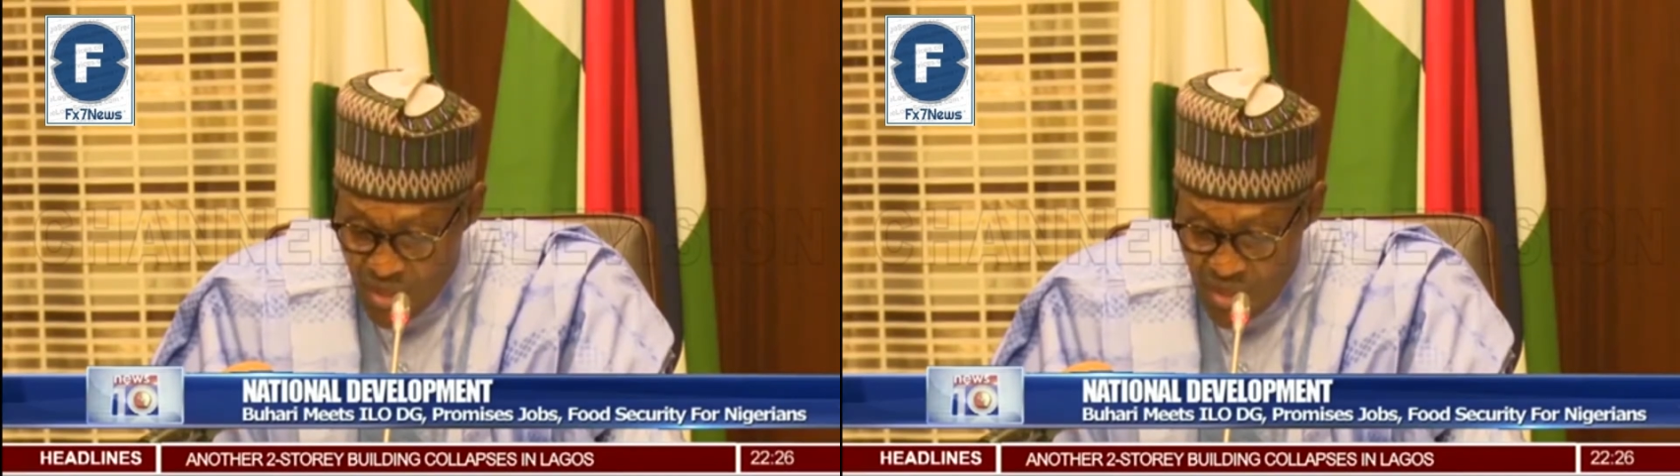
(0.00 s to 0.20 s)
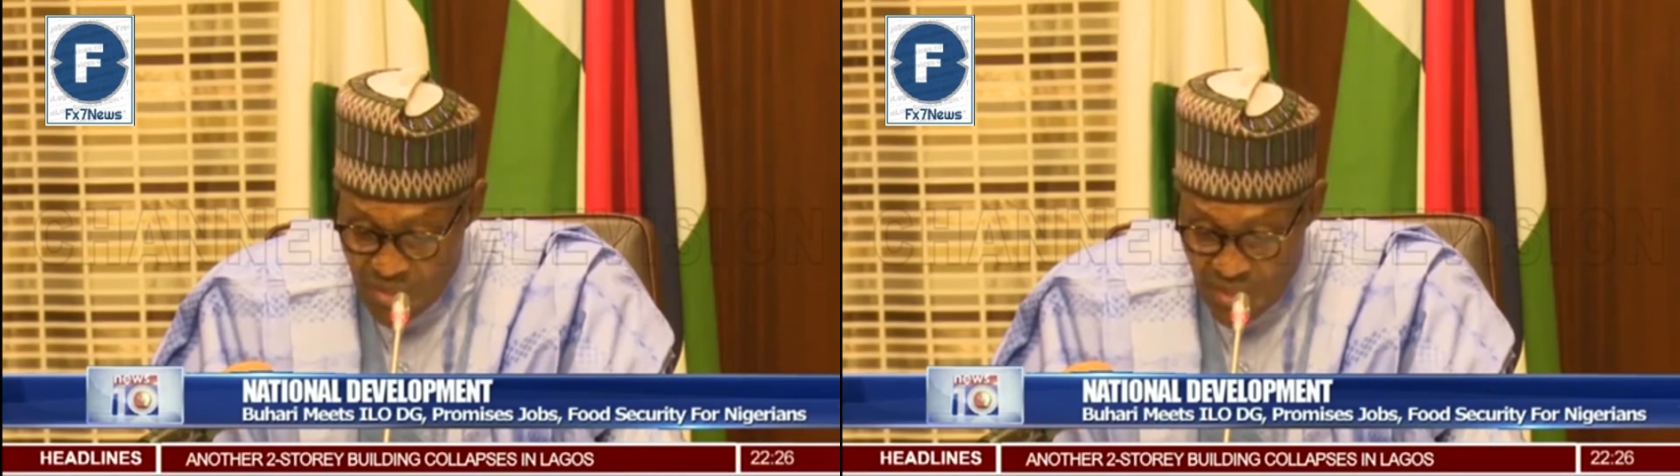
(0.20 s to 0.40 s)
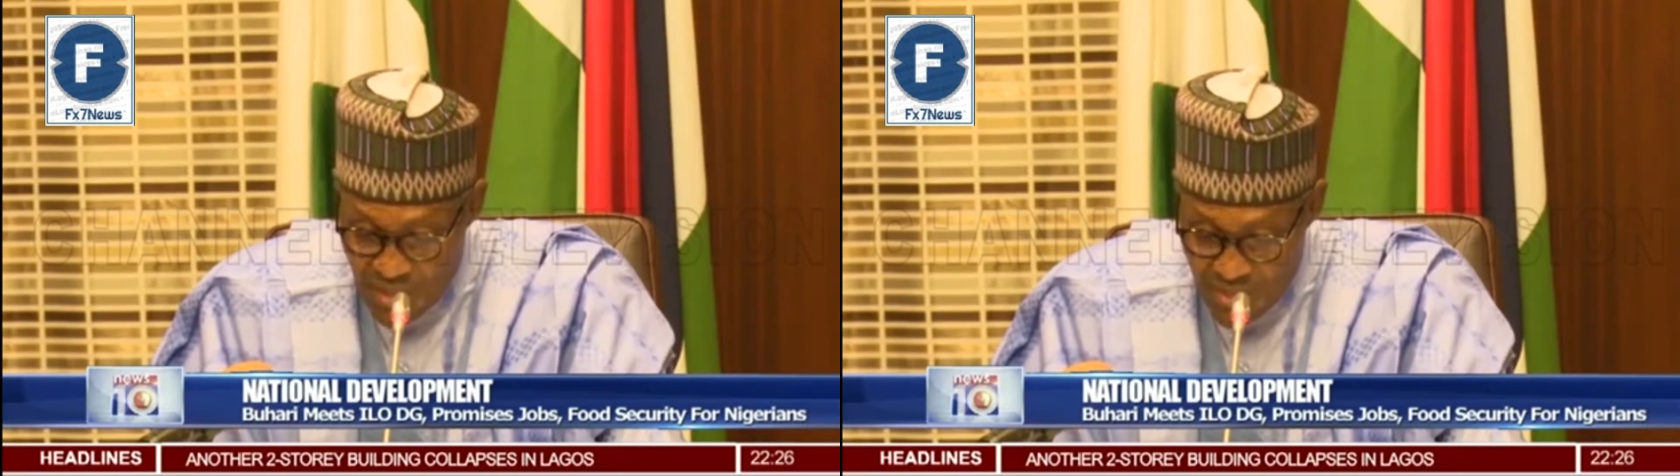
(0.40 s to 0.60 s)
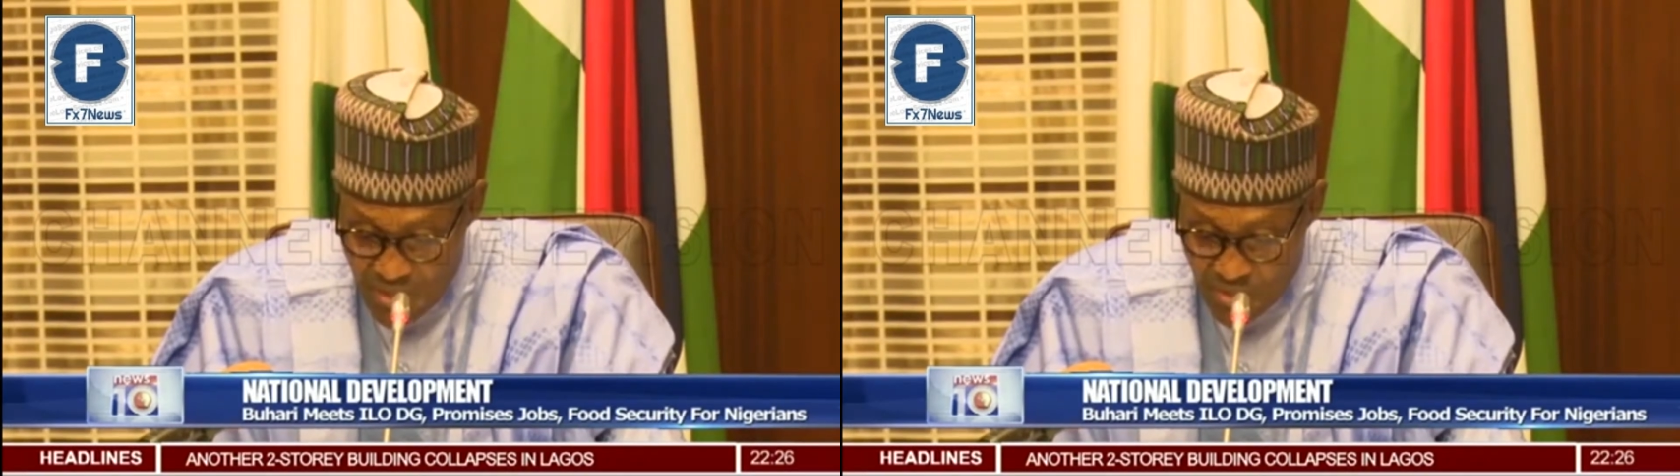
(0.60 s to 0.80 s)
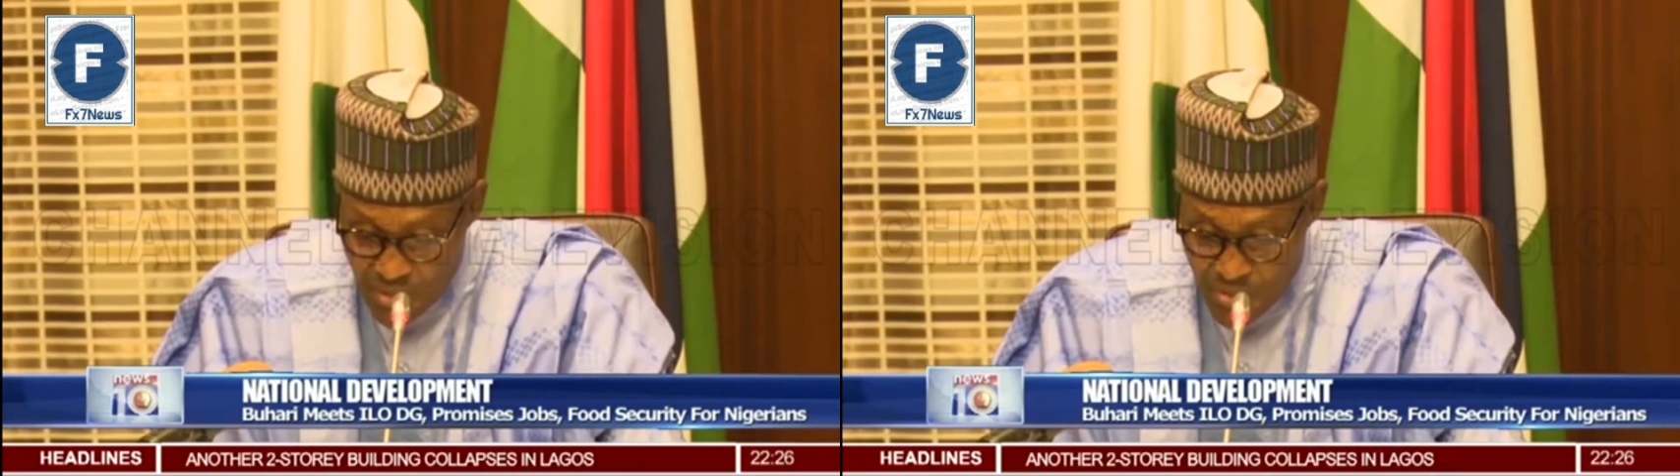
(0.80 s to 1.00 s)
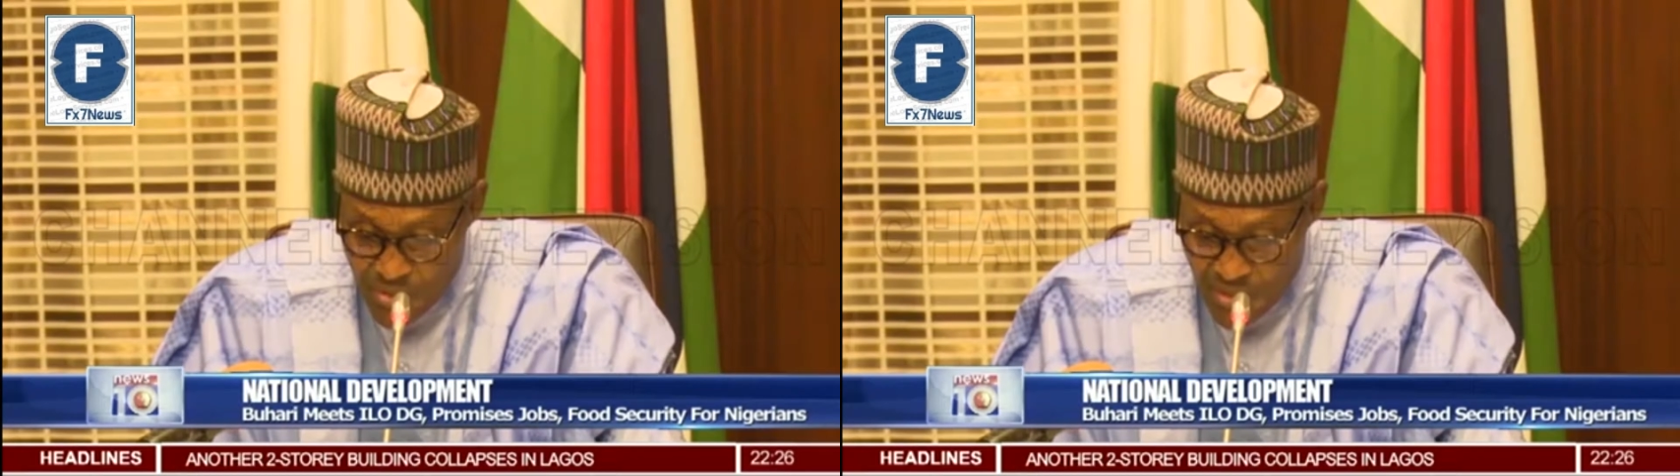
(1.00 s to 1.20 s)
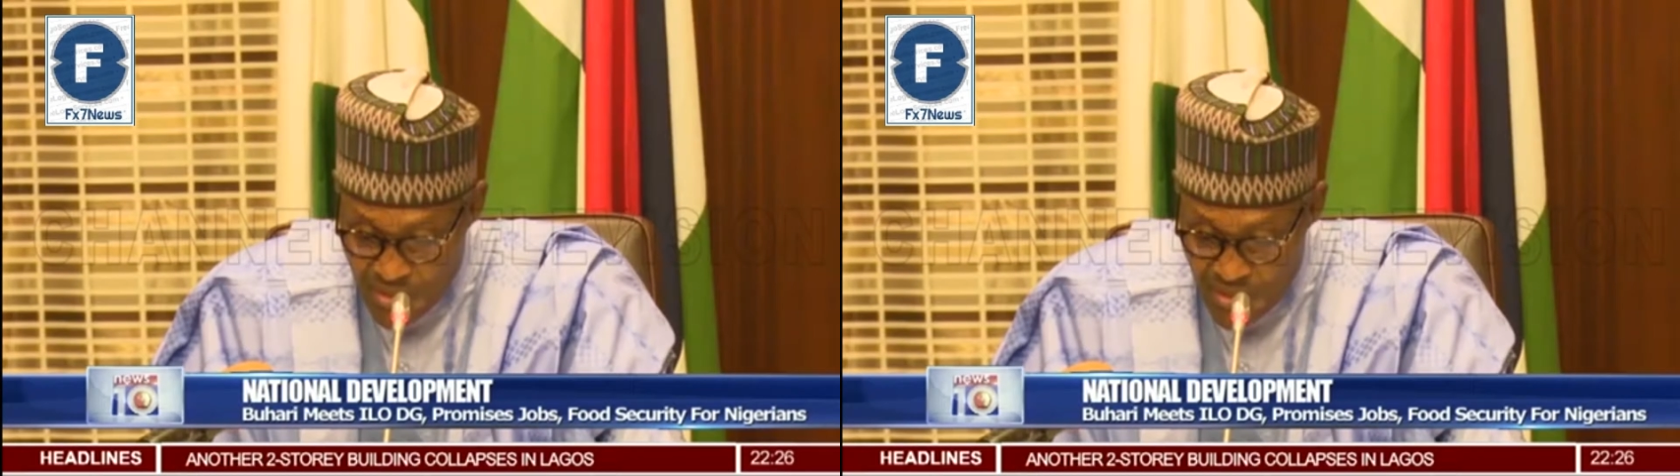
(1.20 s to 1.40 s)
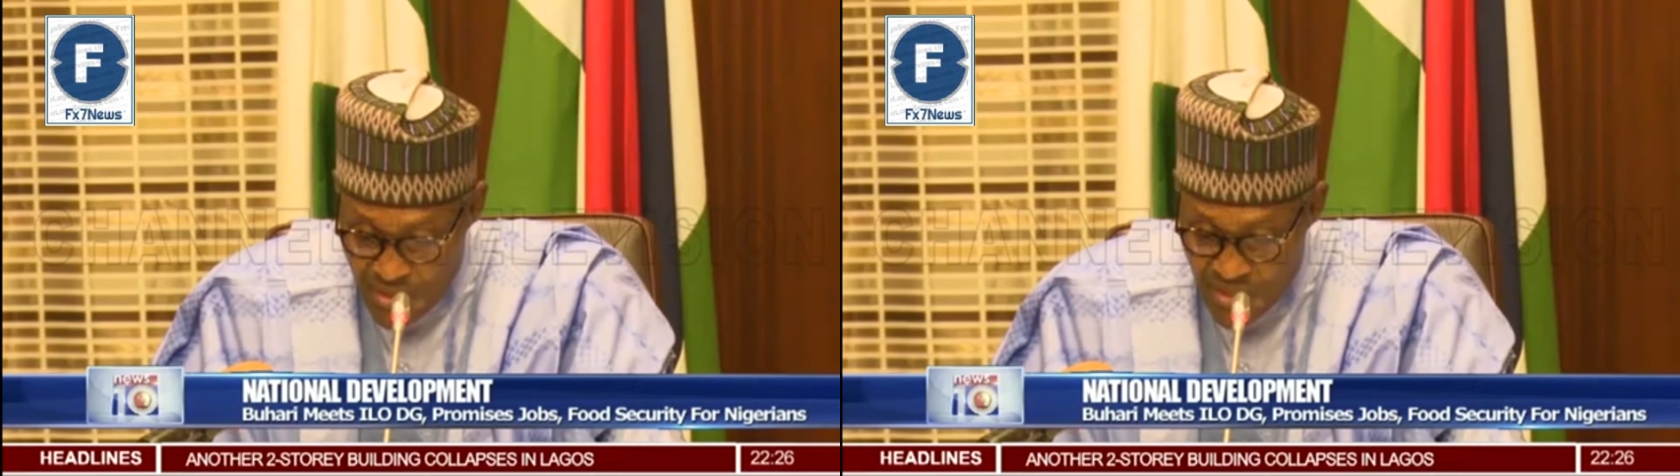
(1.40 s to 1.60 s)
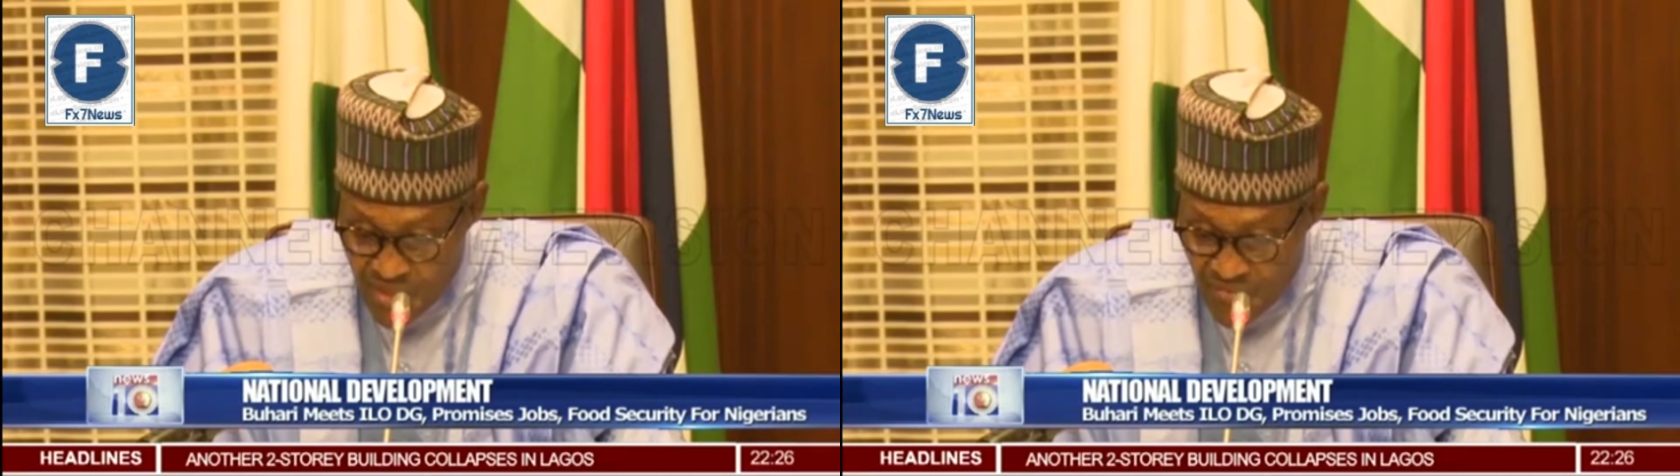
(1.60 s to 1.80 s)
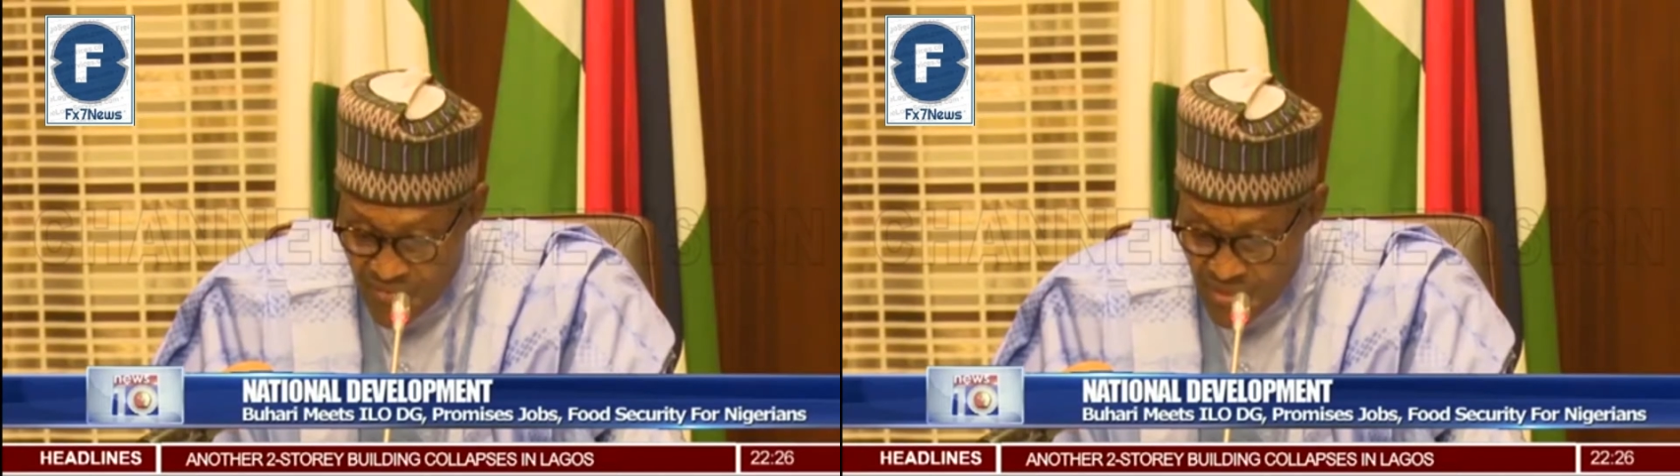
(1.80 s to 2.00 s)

were as a result of strategic